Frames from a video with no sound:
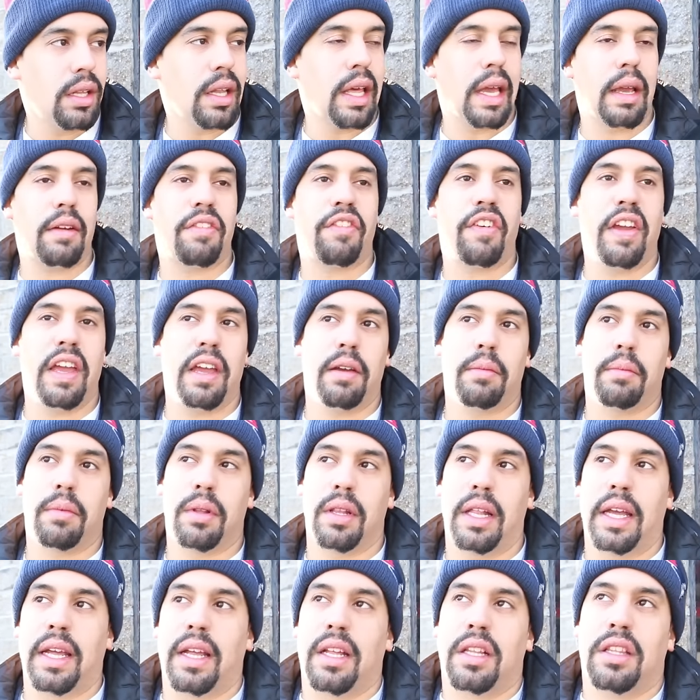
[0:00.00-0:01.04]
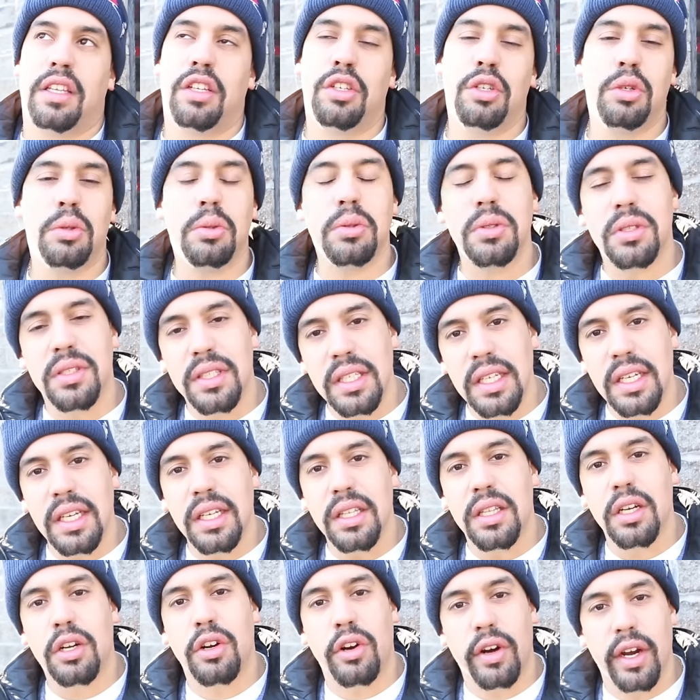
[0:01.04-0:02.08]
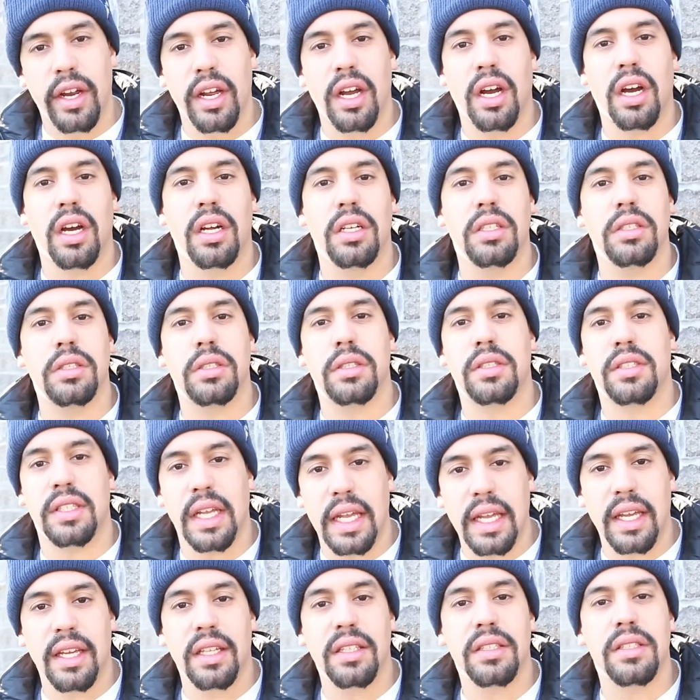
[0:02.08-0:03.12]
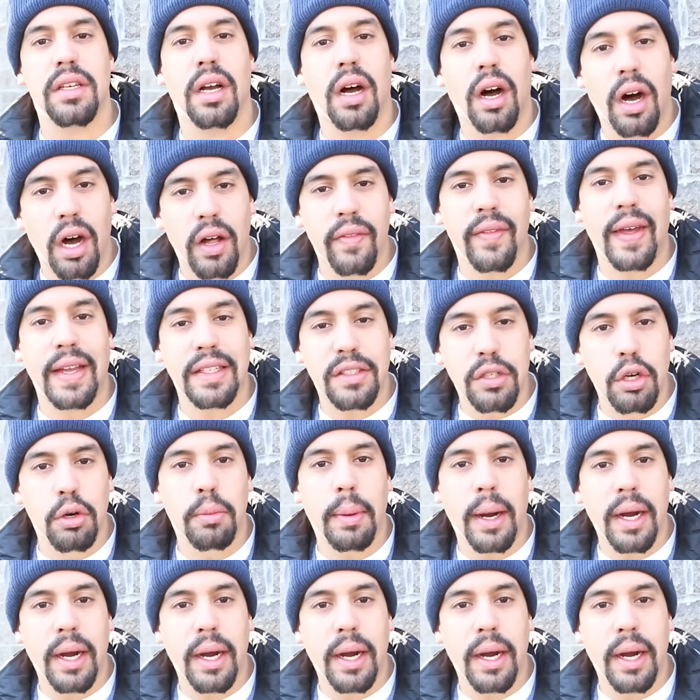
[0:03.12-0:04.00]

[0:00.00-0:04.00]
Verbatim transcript: Like, fam, like, did you see the crayon stains on that toe